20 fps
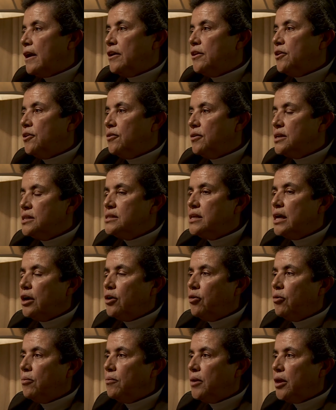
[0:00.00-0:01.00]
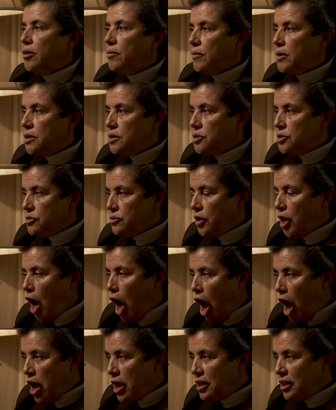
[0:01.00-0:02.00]
No, it's a commitment to
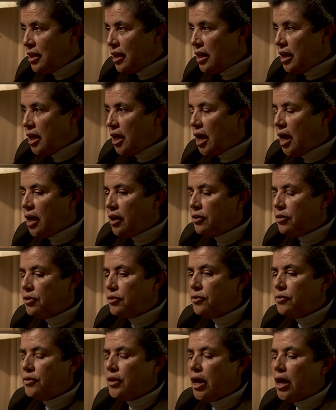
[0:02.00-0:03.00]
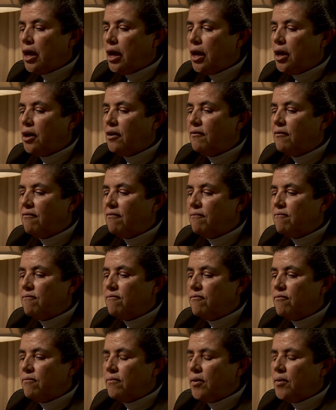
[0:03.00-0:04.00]
God through the
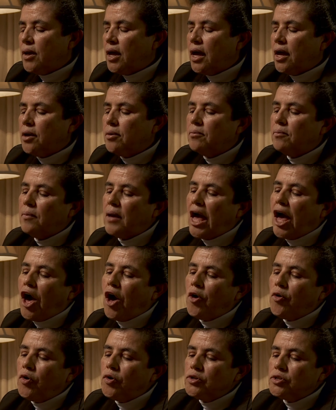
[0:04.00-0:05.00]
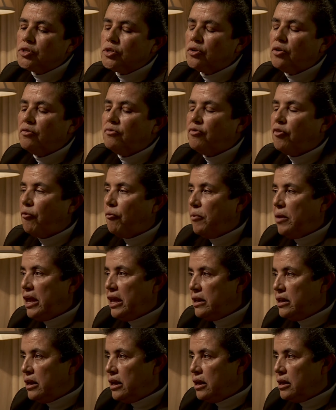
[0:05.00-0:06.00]
vows of
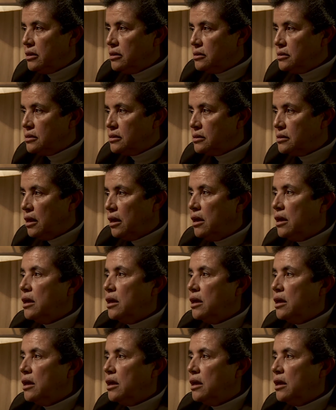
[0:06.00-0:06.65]
obedience,